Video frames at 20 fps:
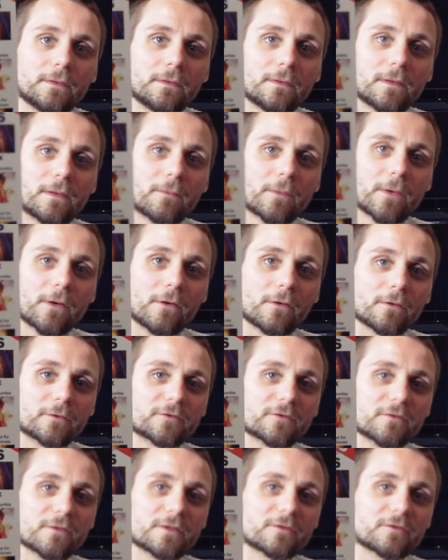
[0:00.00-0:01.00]
There we are.
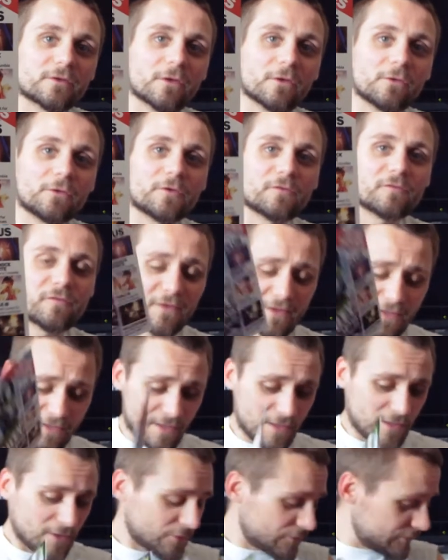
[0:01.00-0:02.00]
So there's a load of
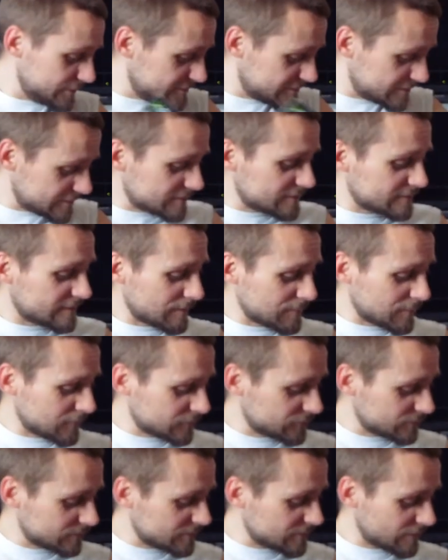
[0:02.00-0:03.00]
360
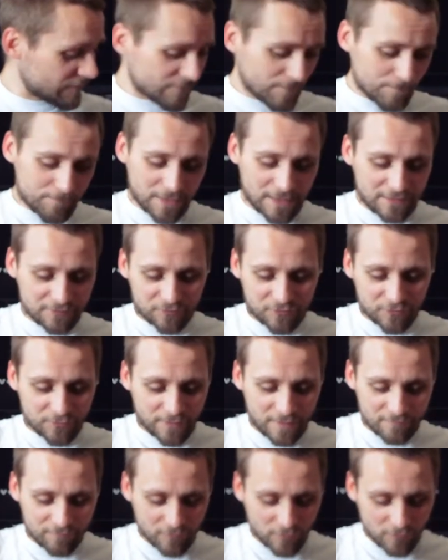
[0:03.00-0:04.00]
demos for me to have a blast through
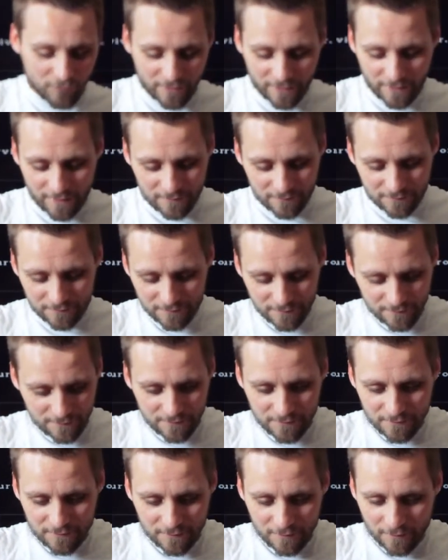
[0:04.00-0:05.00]
and have a look at.
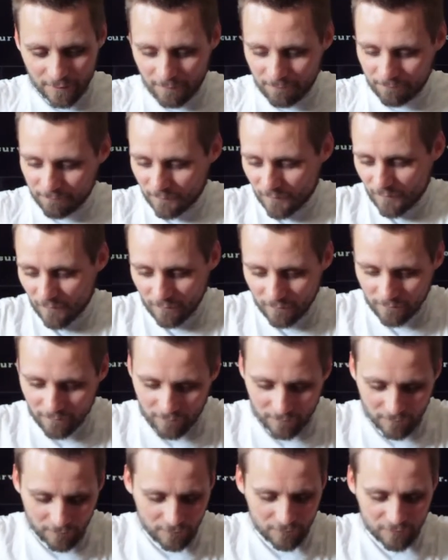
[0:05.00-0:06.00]
Um, we've got
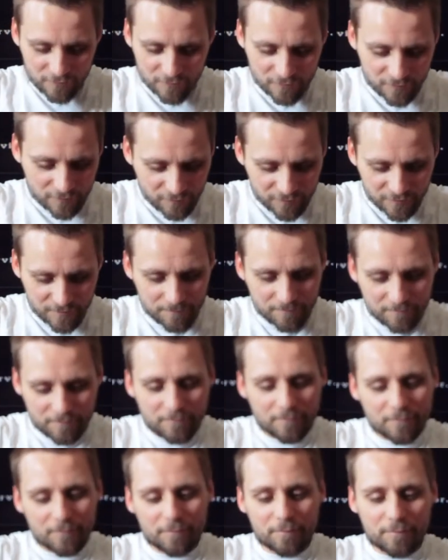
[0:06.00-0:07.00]
loads of stuff in
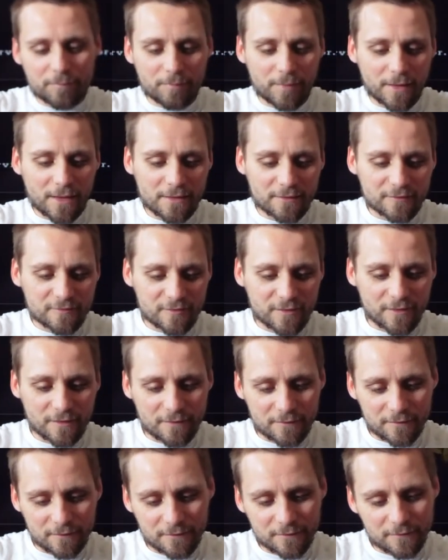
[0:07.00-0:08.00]
bags
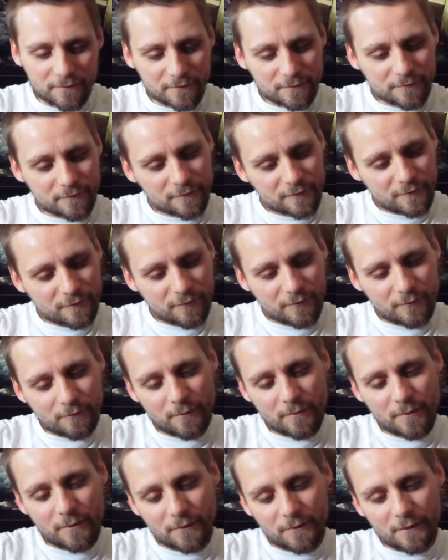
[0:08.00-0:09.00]
here. So look what
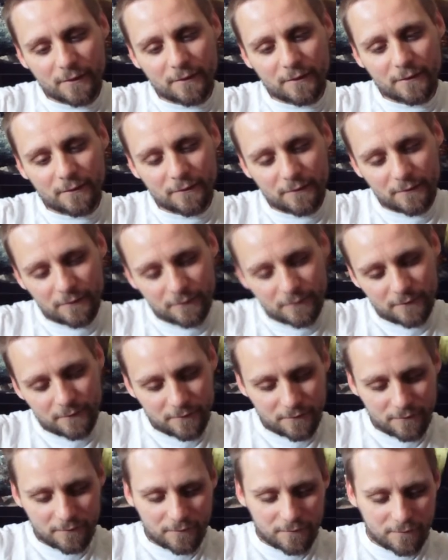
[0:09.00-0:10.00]
we've got
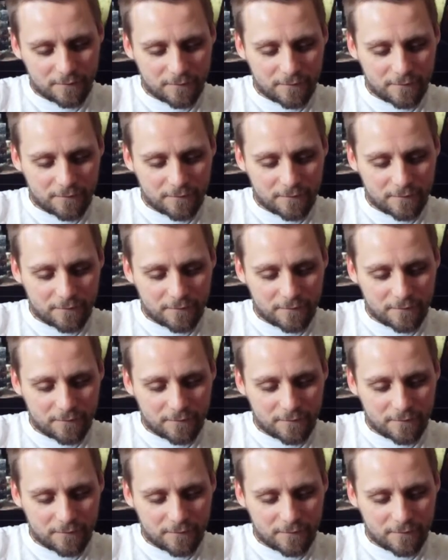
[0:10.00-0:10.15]
here.